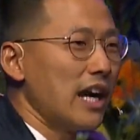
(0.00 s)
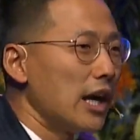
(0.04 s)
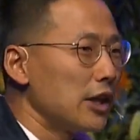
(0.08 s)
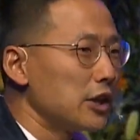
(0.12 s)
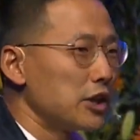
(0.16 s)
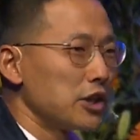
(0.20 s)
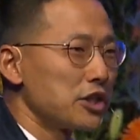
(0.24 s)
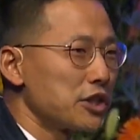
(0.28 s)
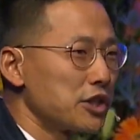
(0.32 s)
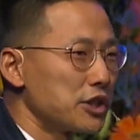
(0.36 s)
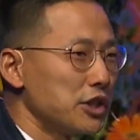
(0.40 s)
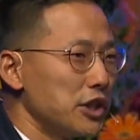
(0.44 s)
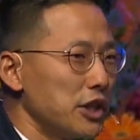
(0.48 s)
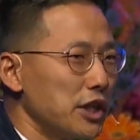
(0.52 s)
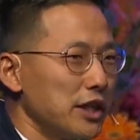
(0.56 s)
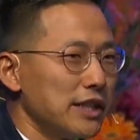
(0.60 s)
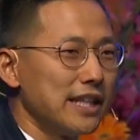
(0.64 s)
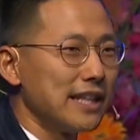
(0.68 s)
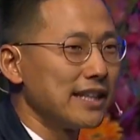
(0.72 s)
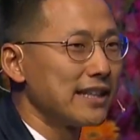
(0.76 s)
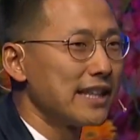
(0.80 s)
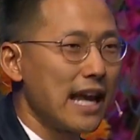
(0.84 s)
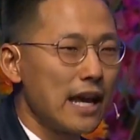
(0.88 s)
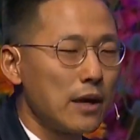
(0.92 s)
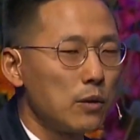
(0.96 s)
understood
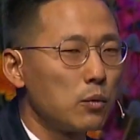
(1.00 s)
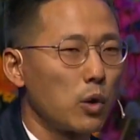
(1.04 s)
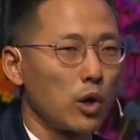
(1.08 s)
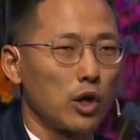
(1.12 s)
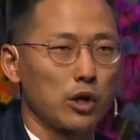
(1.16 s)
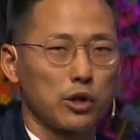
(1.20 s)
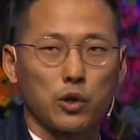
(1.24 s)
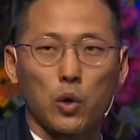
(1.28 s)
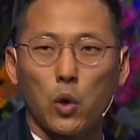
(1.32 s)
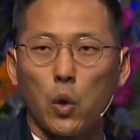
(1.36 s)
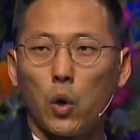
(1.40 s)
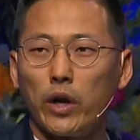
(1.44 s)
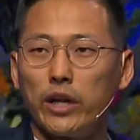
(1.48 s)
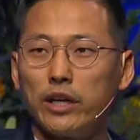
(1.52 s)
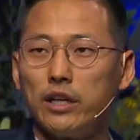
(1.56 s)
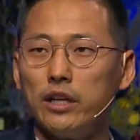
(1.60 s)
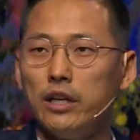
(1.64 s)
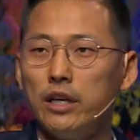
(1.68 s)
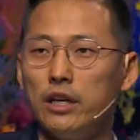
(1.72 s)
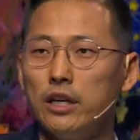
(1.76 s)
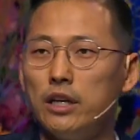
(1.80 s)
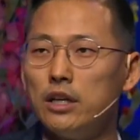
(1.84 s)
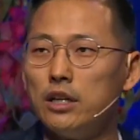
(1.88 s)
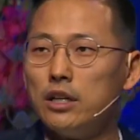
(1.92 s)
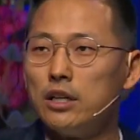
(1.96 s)
that they weren't going
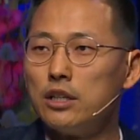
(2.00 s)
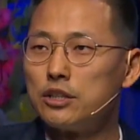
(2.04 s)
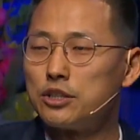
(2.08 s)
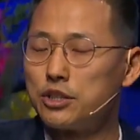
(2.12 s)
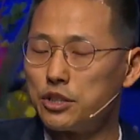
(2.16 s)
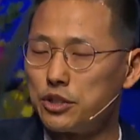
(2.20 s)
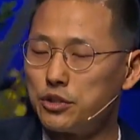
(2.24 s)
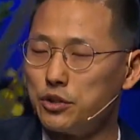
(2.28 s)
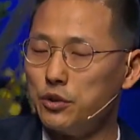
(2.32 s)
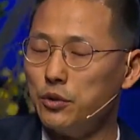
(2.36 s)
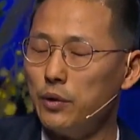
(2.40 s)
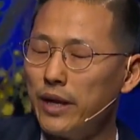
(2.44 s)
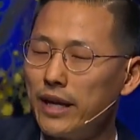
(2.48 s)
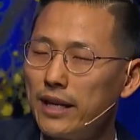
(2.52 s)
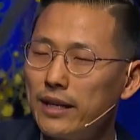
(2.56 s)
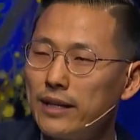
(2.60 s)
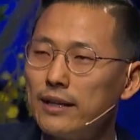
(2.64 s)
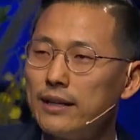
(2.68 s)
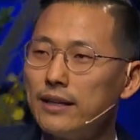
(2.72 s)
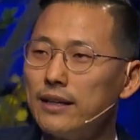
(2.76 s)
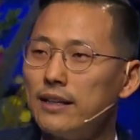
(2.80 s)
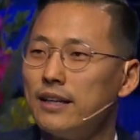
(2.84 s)
to do it.